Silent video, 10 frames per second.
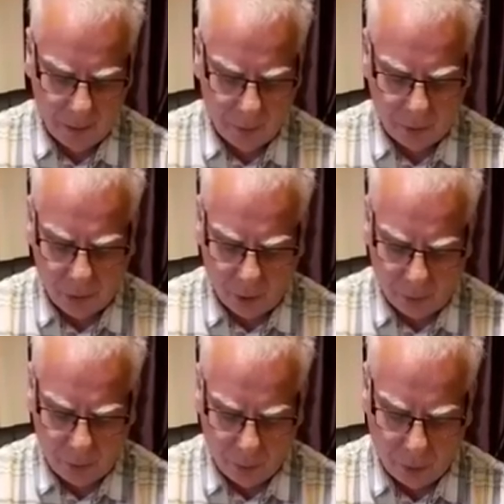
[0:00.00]
We do not
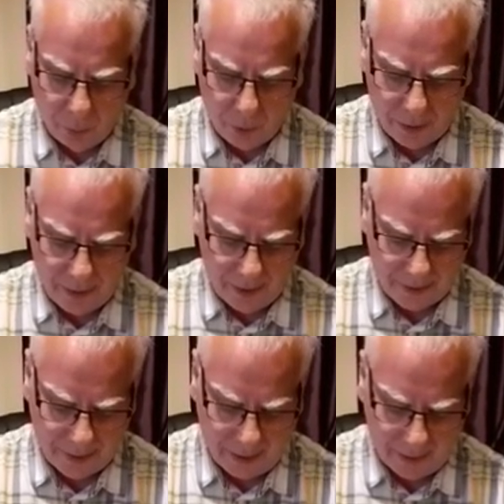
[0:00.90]
know what he is
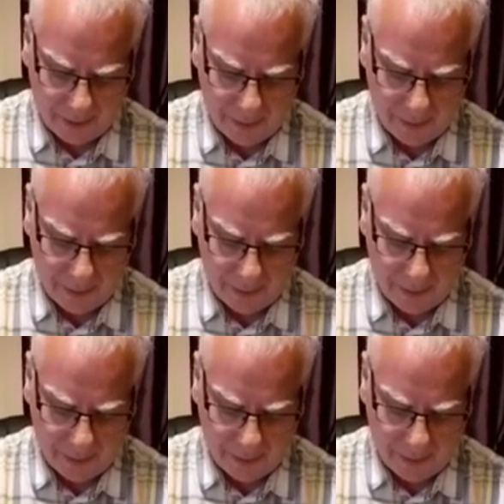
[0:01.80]
saying.